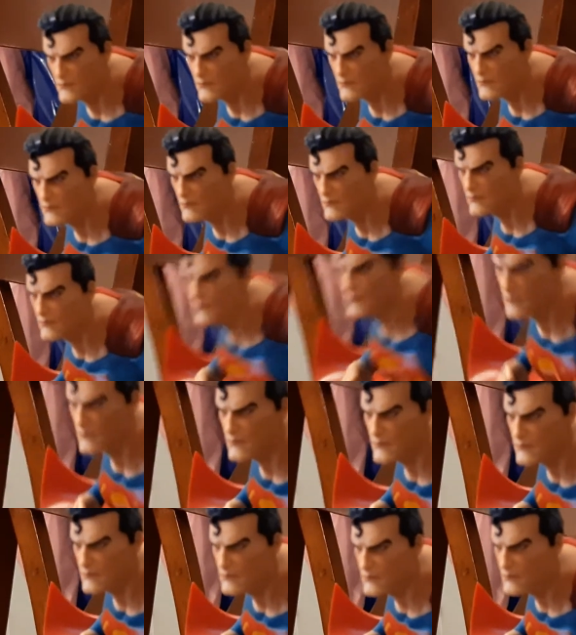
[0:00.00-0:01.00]

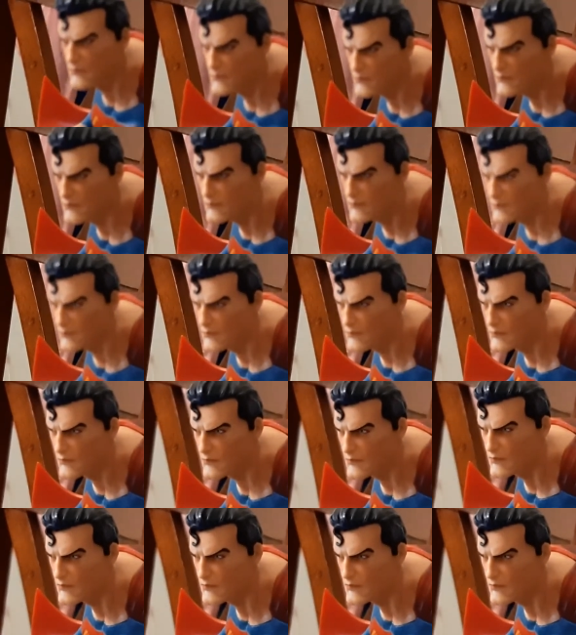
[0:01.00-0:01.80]
[no speech]